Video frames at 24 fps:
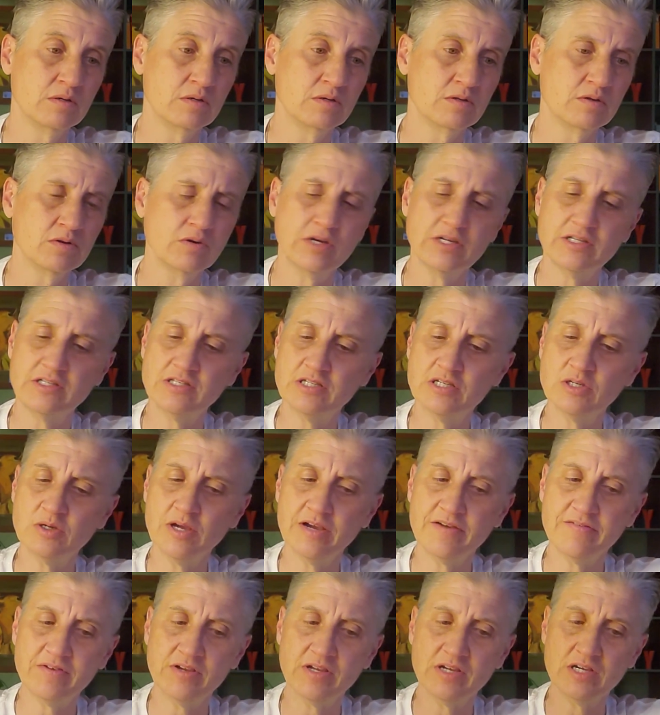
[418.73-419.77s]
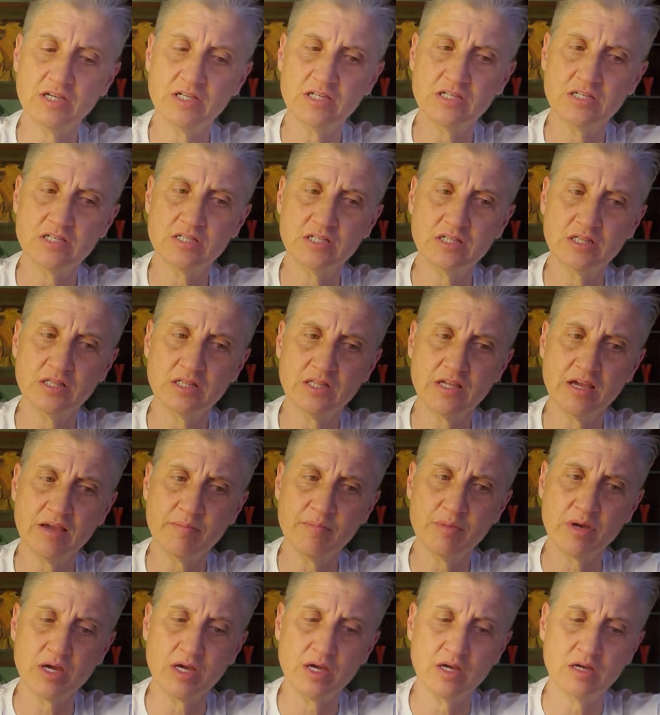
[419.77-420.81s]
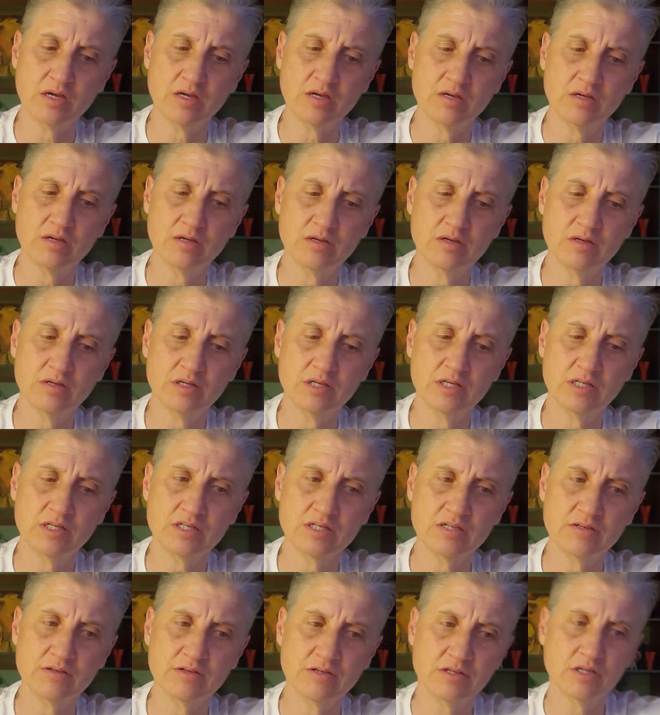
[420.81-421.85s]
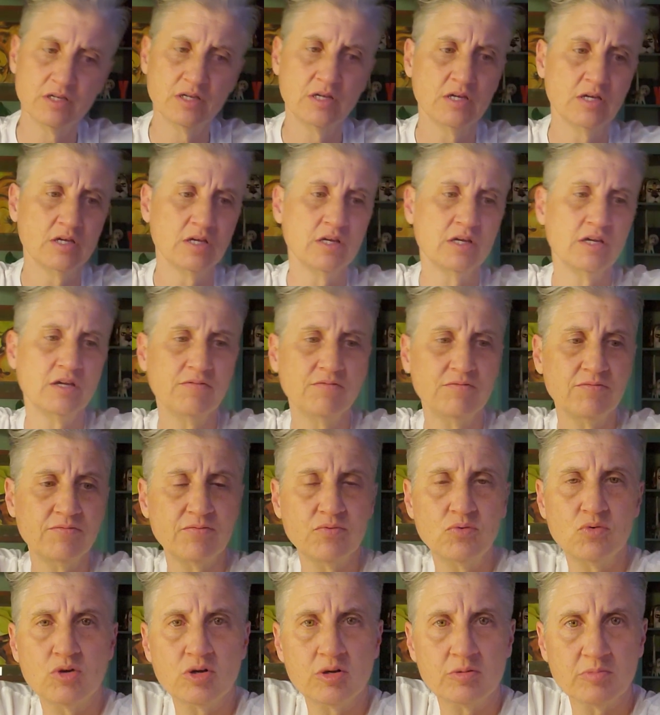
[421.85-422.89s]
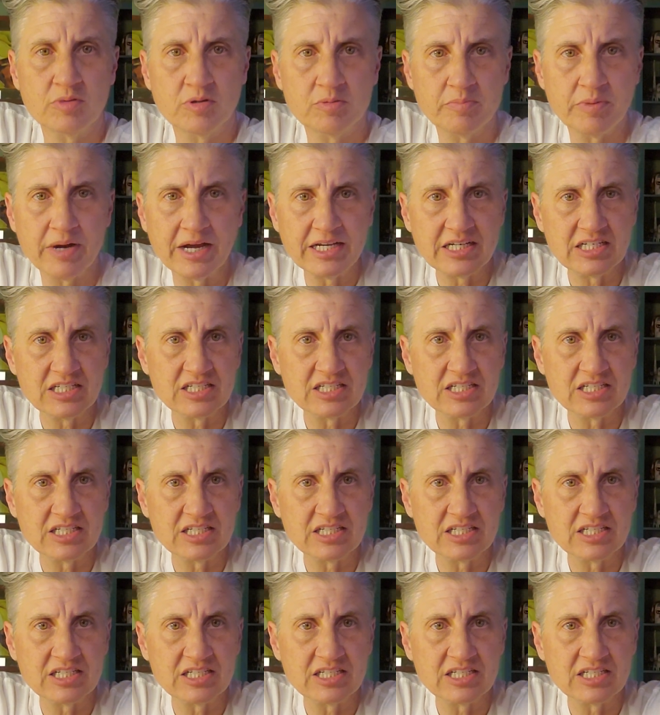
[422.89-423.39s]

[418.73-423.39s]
So I see you having a dilemma. It's informed by